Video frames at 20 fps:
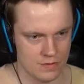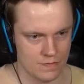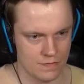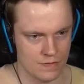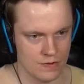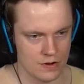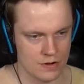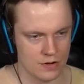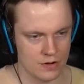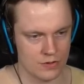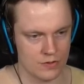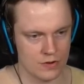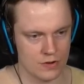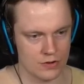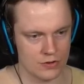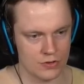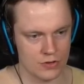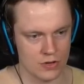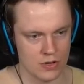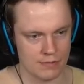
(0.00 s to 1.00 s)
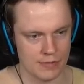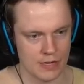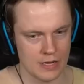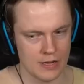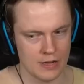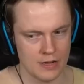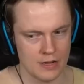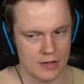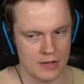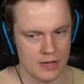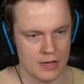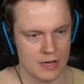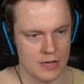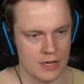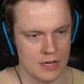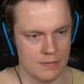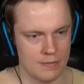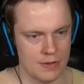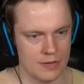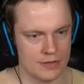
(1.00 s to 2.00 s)
Fuck, you trying to saw me?
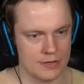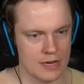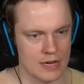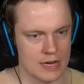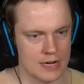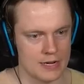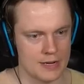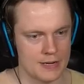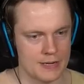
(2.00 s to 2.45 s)
Give me a sign.